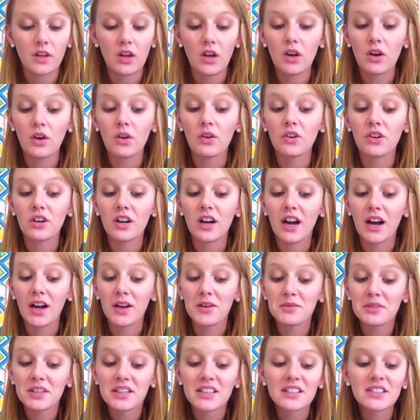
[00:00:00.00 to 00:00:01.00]
"Oh, I
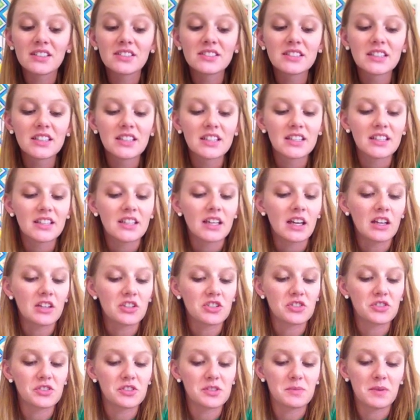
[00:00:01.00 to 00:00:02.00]
will." He
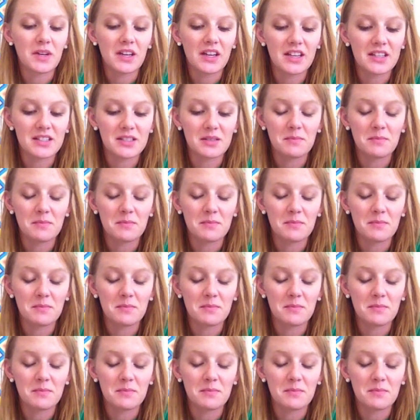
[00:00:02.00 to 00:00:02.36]
shoots me his